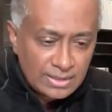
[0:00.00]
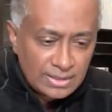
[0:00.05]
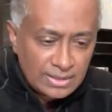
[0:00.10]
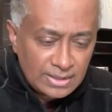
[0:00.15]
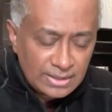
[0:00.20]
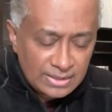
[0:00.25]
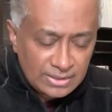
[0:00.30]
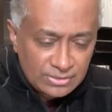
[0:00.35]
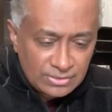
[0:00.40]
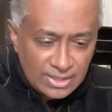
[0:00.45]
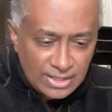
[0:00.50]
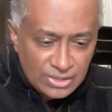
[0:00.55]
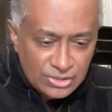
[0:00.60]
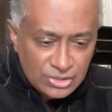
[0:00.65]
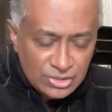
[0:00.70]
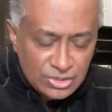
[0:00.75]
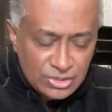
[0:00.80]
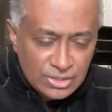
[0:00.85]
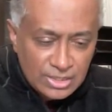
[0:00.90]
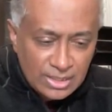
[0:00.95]

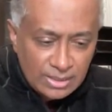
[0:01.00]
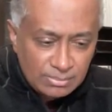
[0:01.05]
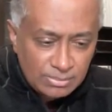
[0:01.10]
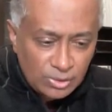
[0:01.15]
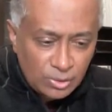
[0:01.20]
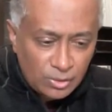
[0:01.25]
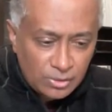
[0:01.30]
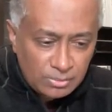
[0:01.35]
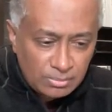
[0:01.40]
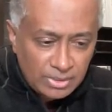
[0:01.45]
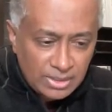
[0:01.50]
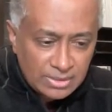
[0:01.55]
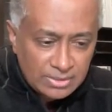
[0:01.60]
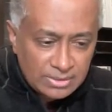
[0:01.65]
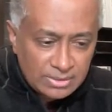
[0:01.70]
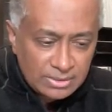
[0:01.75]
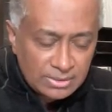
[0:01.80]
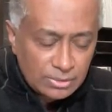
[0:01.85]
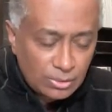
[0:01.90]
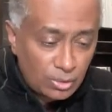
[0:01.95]
interactions can be
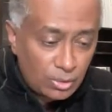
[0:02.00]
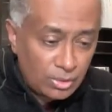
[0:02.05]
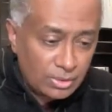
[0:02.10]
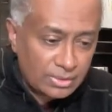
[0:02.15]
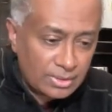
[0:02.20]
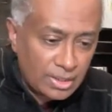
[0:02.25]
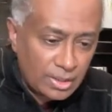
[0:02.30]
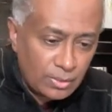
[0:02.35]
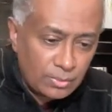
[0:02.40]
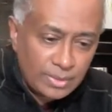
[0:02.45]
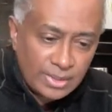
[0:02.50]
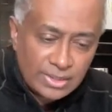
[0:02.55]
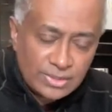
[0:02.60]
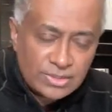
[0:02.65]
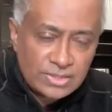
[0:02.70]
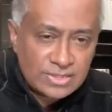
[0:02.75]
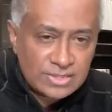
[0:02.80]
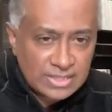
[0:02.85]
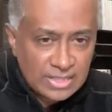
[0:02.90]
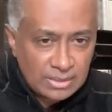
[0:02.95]
automated, or how
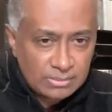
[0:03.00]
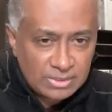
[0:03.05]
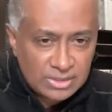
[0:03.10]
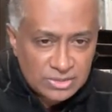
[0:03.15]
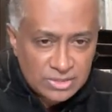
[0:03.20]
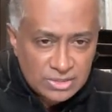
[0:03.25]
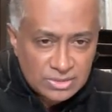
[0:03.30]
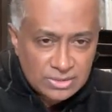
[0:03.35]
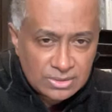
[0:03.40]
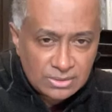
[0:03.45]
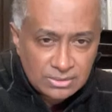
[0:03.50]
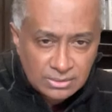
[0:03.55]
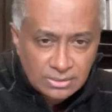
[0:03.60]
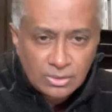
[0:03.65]
agents can be assisted.